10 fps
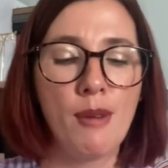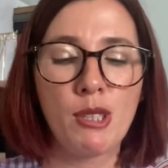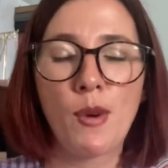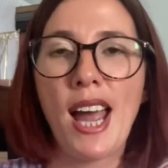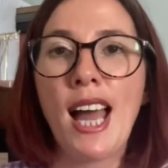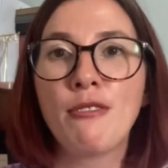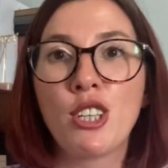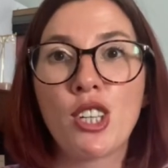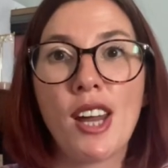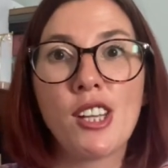So I have
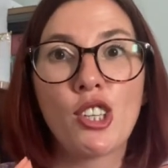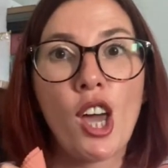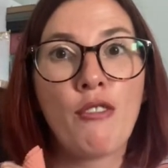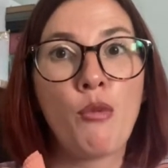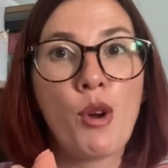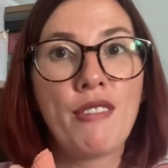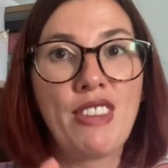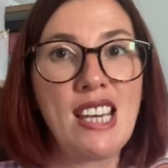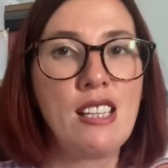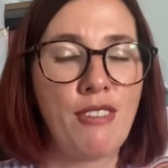decided to go for one of
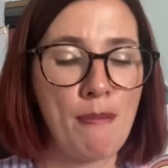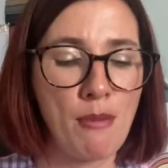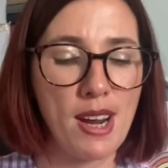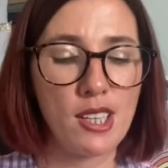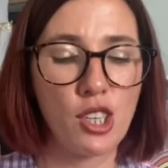these fabrics.